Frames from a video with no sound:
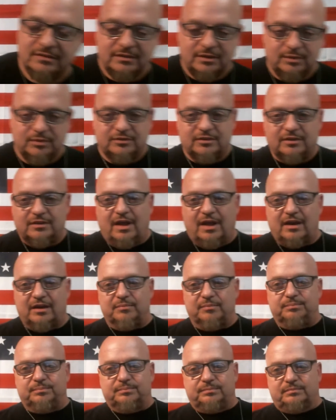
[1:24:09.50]
there was a lot of
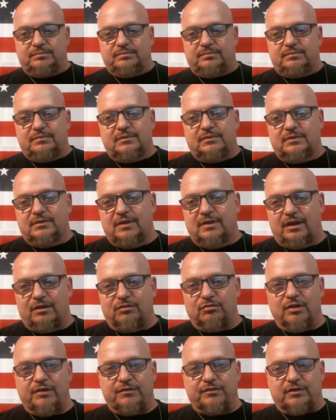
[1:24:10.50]

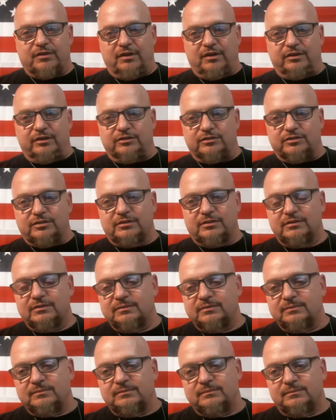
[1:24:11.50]
rough cars.
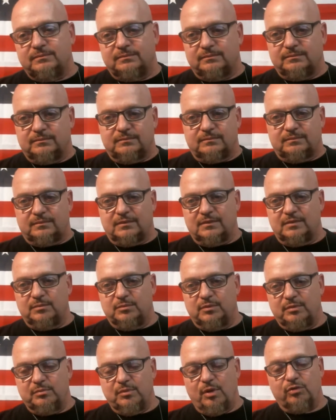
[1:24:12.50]

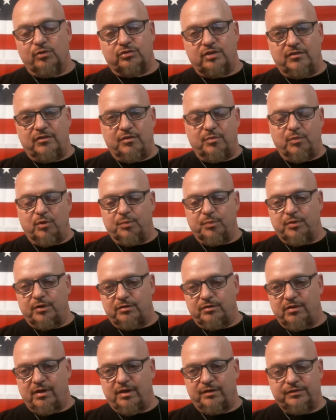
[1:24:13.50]
Most of them were pretty
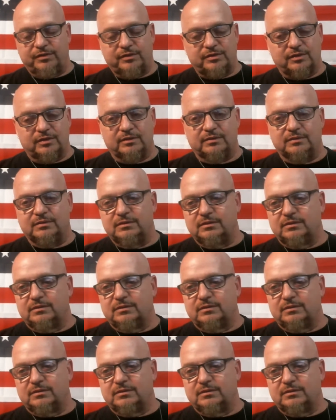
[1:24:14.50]
rough, so.